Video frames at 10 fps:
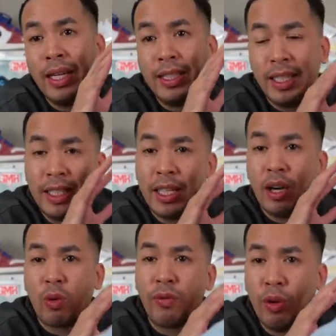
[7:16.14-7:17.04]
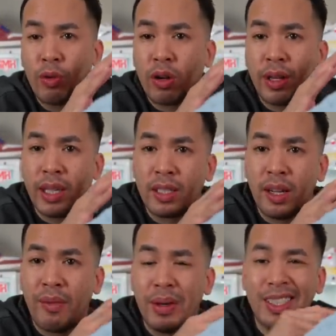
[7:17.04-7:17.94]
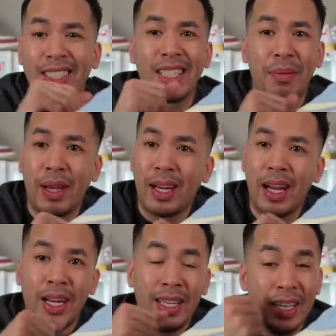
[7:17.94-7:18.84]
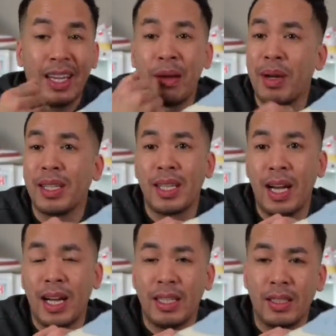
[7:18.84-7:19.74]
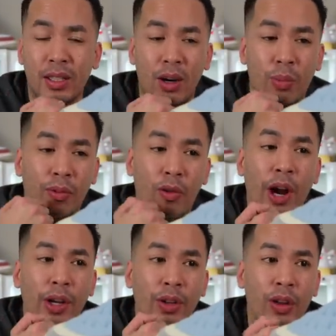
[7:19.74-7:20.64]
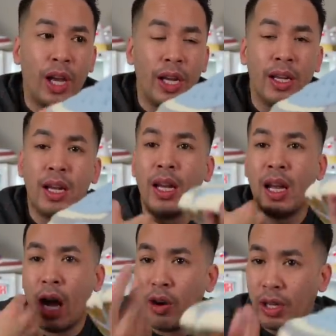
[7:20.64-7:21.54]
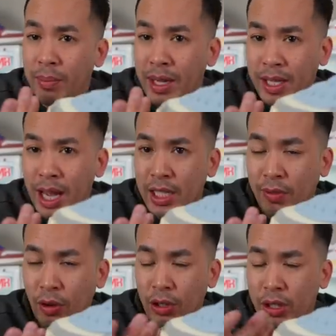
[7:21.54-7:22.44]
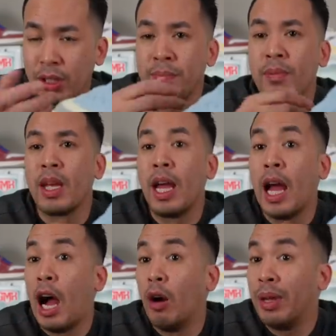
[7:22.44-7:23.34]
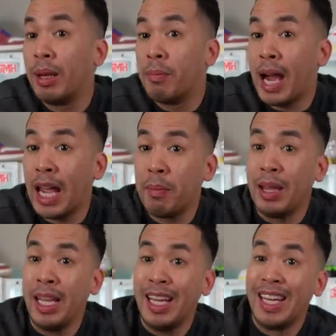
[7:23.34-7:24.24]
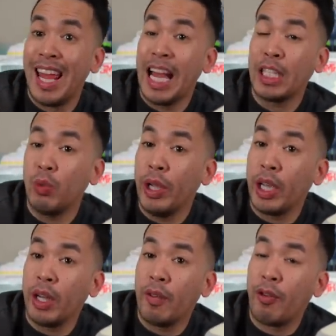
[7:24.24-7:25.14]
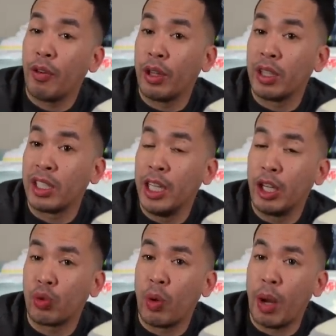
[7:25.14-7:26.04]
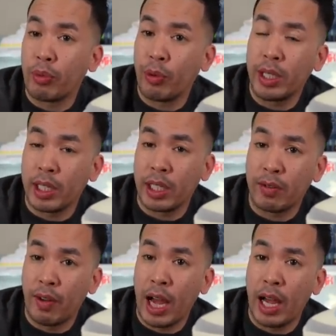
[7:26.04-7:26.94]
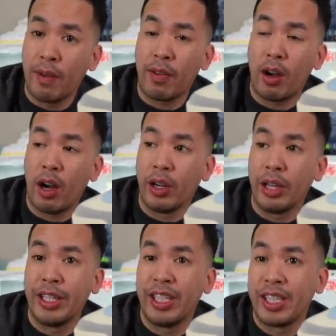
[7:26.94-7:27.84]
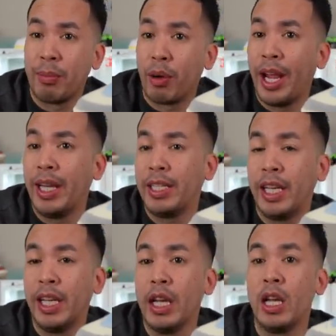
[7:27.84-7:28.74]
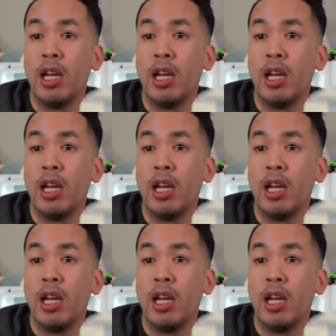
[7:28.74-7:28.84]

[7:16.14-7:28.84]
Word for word: detail review and all that stuff, but just that, man, I need to get my size. So before I do that, I'll get my size first. I'll be in Miami next weekend for the Sneaker Swap 365 on December 18th.